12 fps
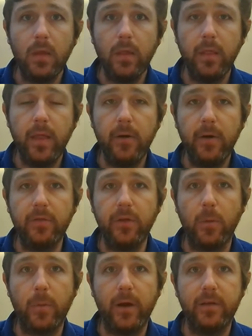there is
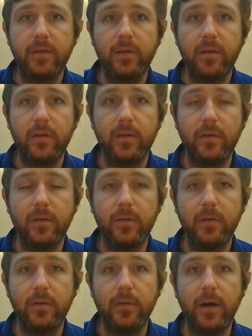no risk,
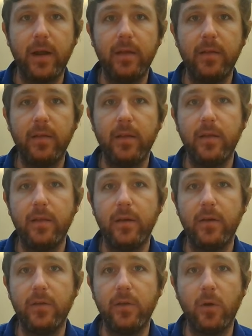right?
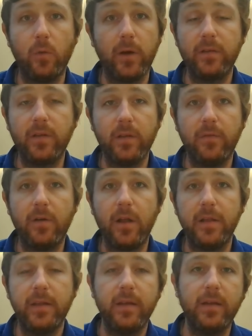There is no risk in the
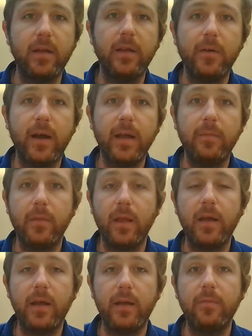volatility, right?
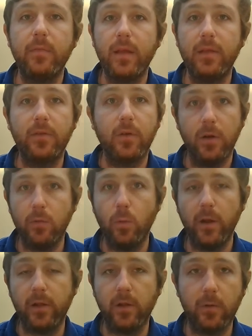It's going to
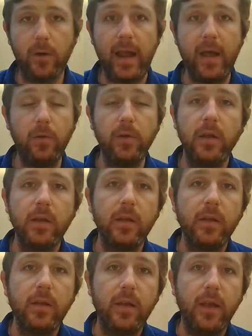wiggle around
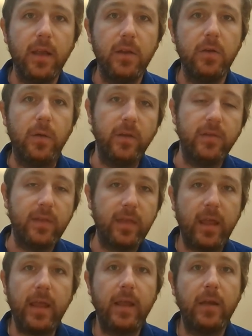and do its
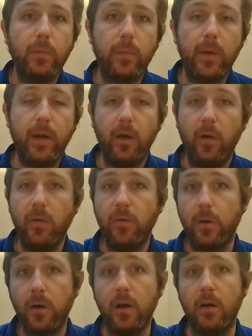thing, but
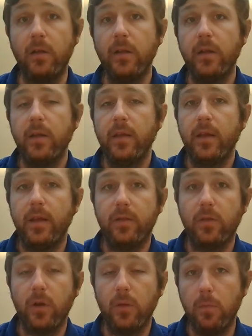overall,
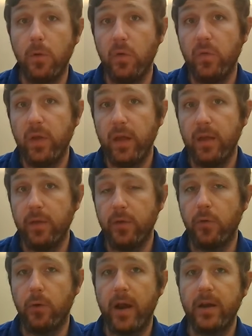it's going to move in the
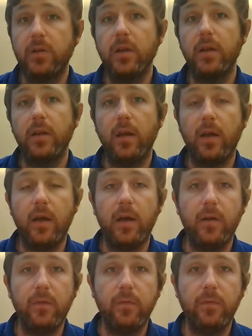direction
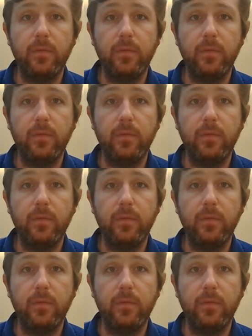of